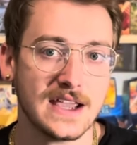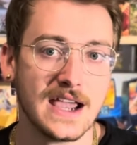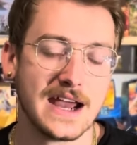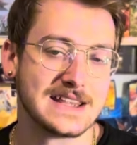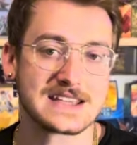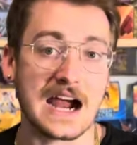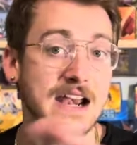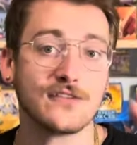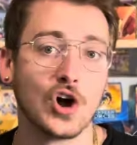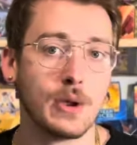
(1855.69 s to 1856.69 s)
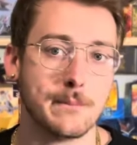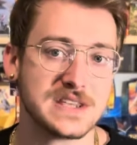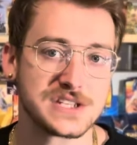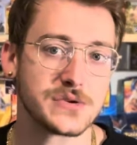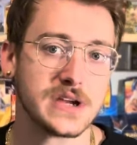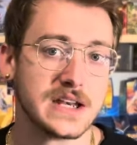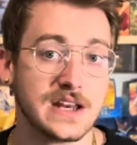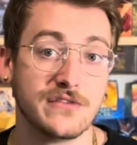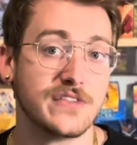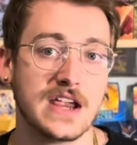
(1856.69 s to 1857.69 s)
And it's kind of all a mystery and
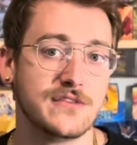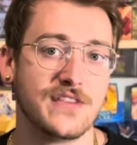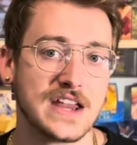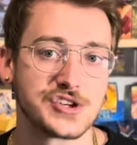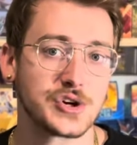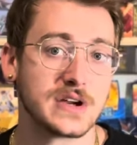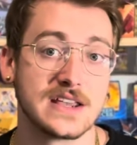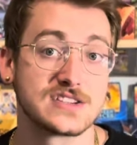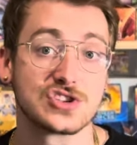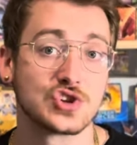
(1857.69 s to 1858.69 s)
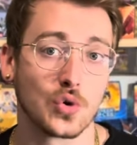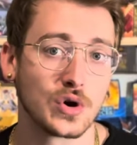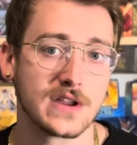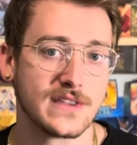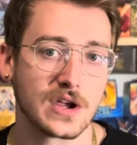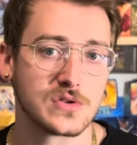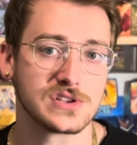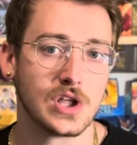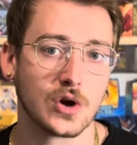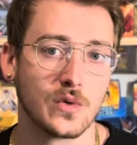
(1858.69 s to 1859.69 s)
adventure and a story that goes
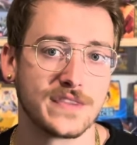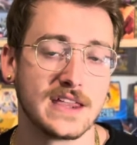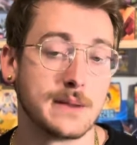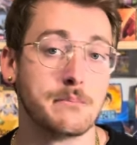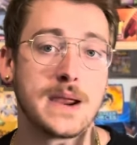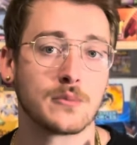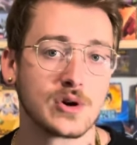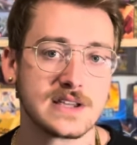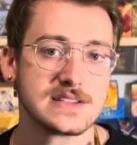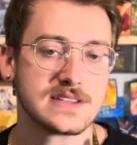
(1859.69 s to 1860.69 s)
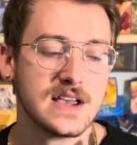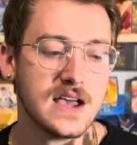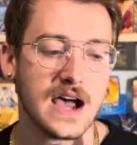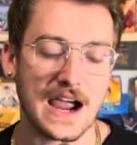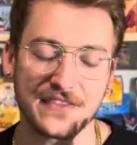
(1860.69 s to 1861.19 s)
along with it and memories. I